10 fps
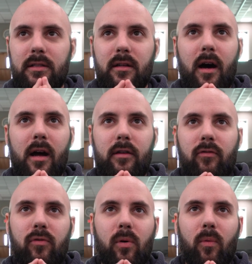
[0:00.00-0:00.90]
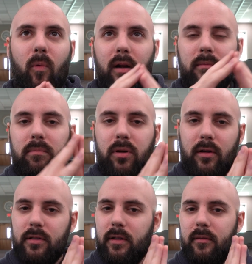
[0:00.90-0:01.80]
not for one
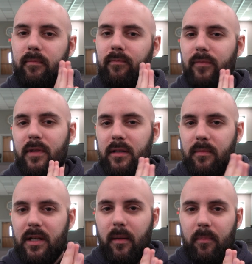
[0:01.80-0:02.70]
person to be